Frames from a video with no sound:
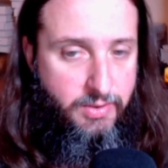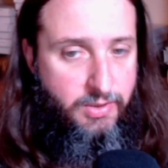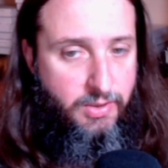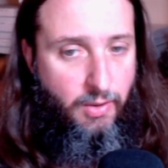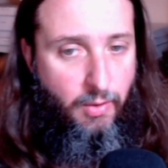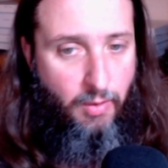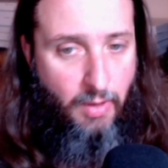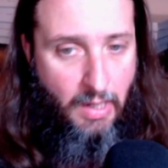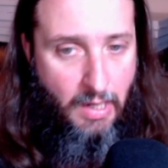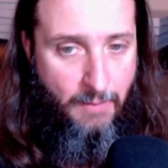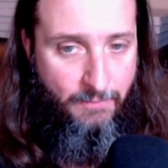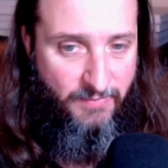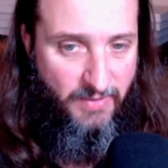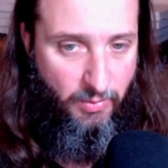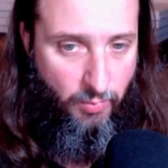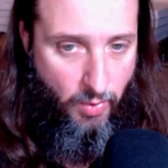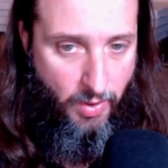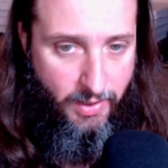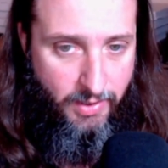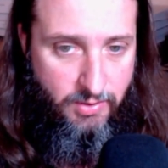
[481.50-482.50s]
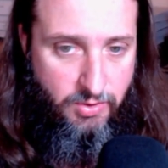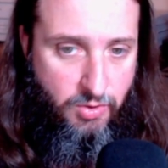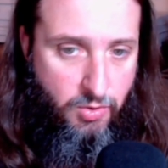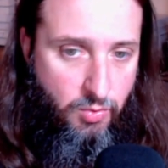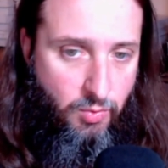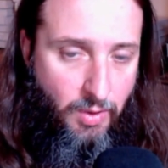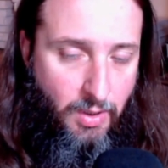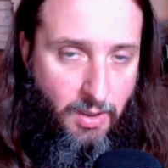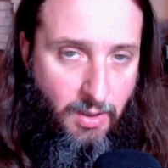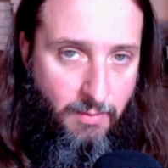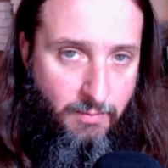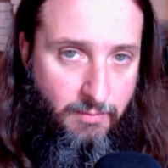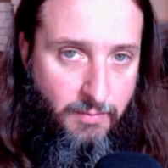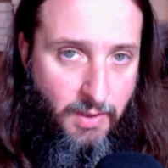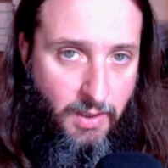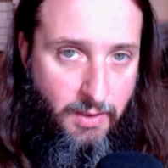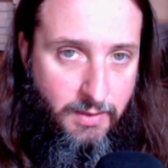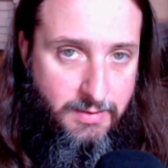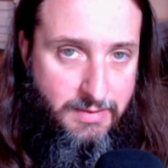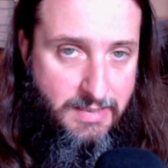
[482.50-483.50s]
So they wanted to
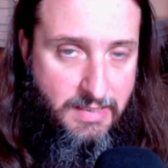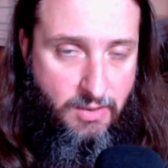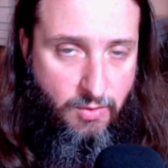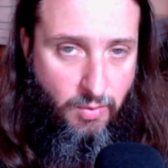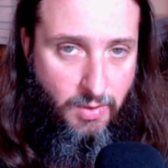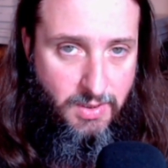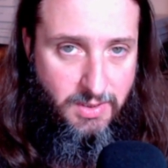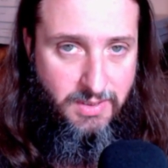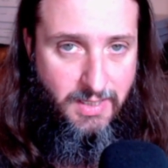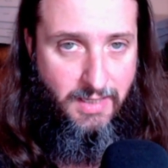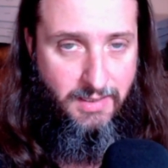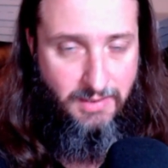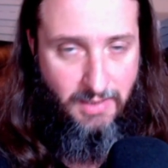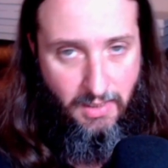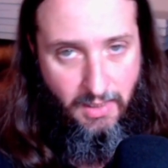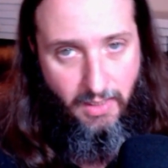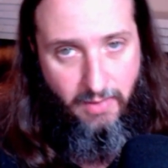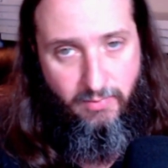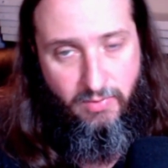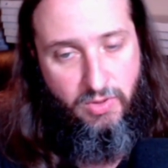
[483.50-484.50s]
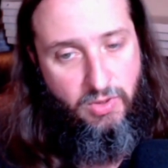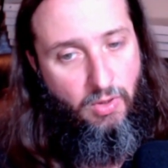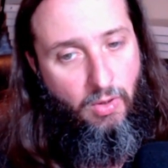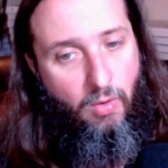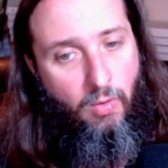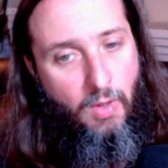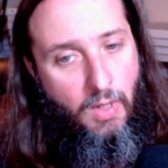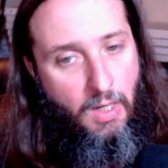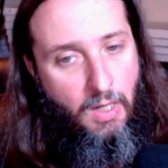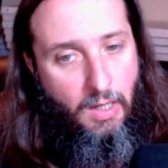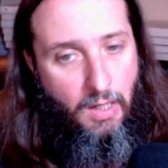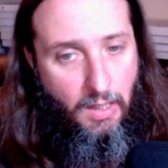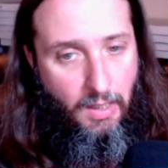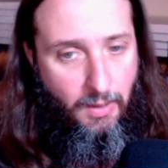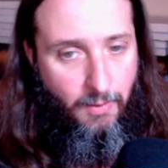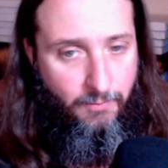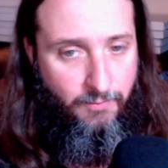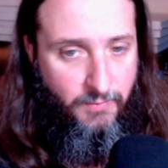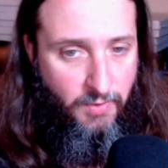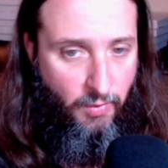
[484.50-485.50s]
decrease that time. So
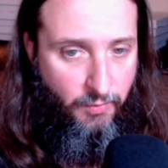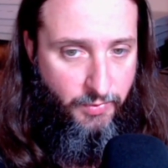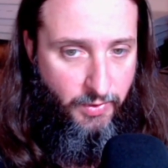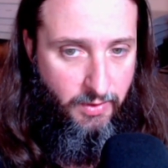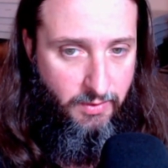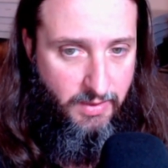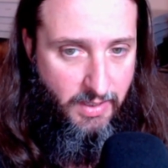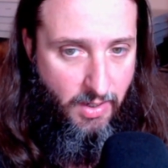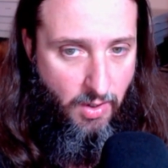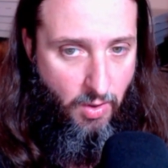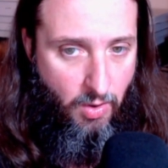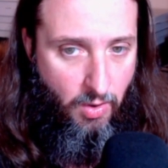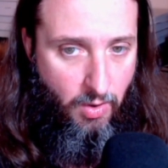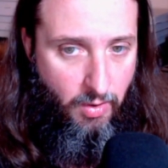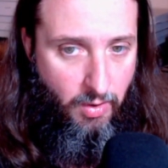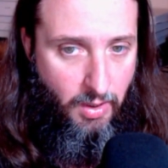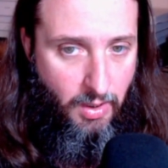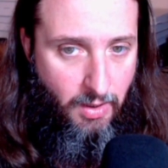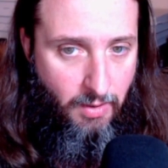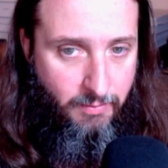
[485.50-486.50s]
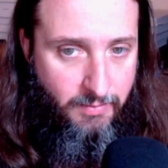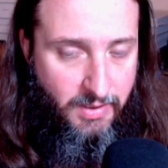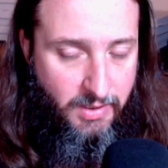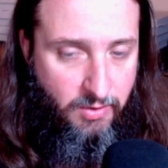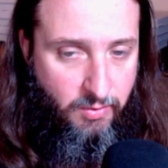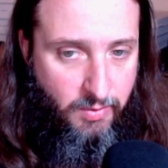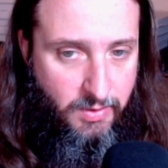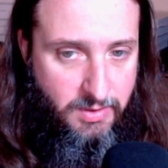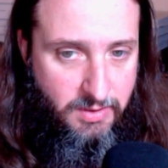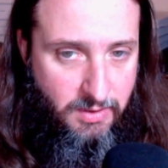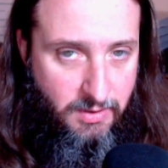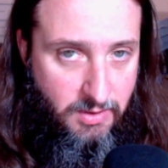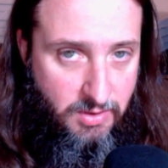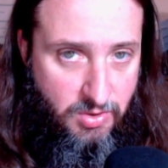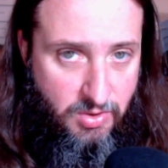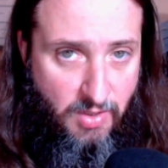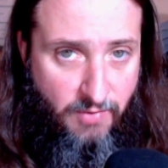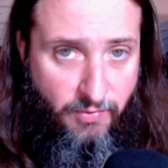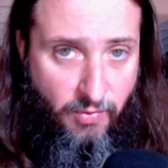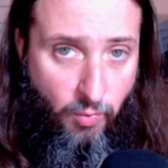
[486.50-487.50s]
they are increasing
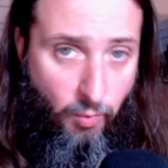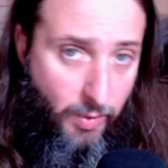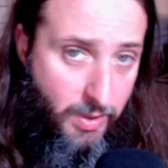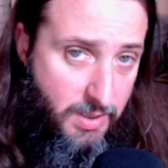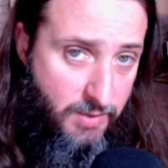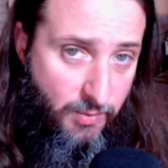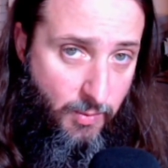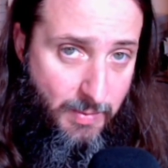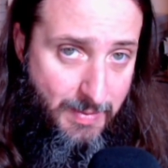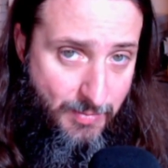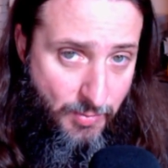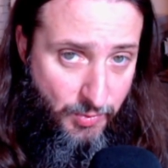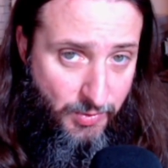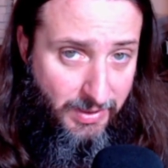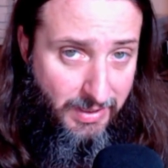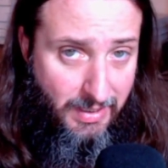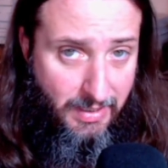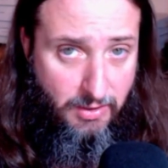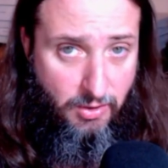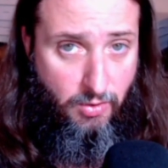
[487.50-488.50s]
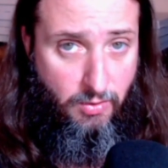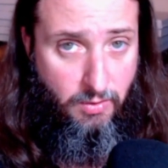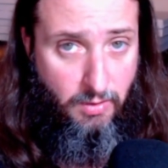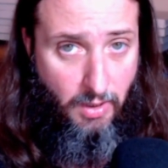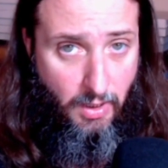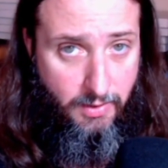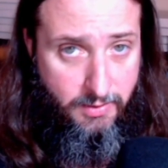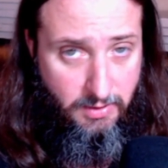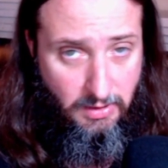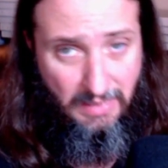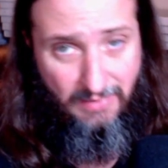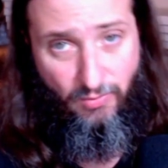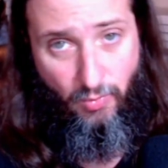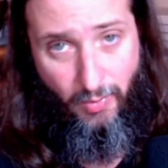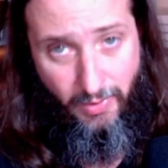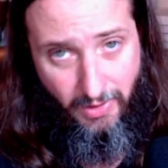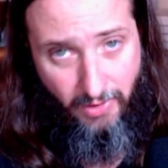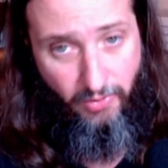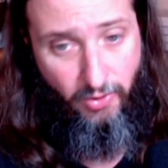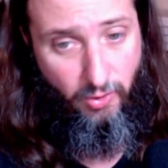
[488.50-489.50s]
just different ways for people to get to level
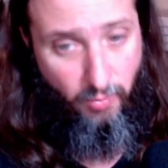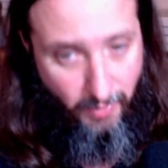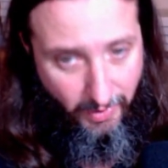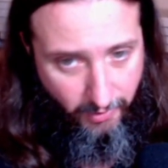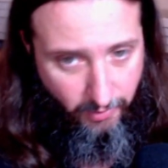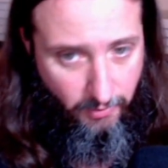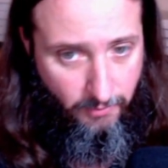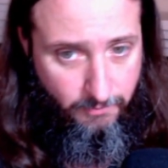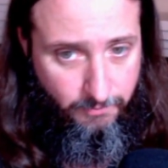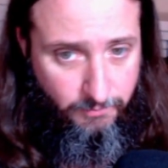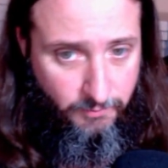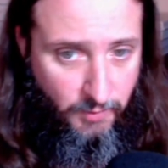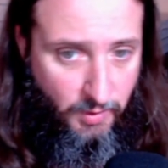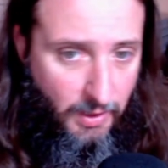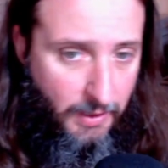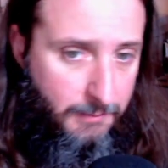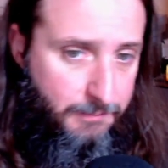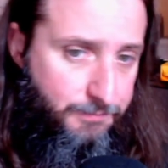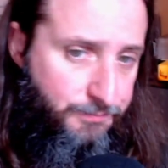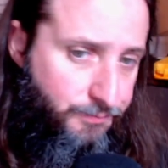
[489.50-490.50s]
100 quicker. Okay.